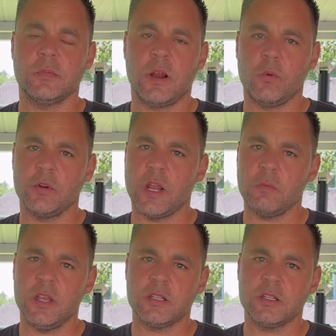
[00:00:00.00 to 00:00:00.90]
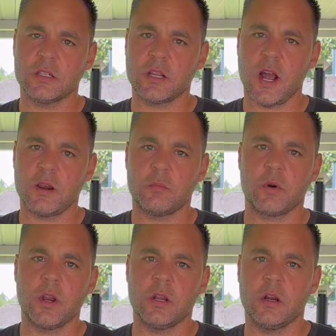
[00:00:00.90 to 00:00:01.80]
I want that meat to just kind of
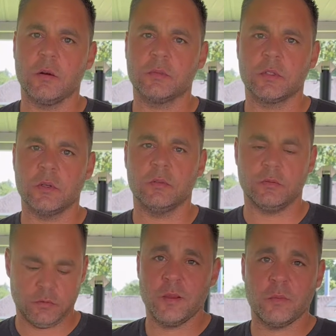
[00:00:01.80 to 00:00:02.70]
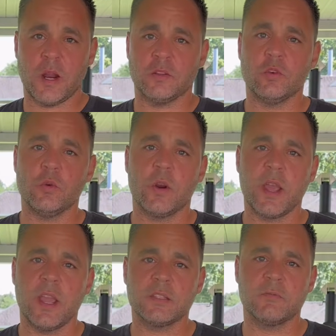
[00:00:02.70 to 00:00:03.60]
break up. So I do want to
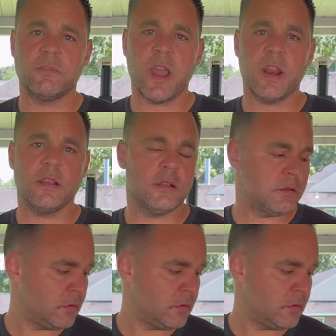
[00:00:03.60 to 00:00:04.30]
add some fat in.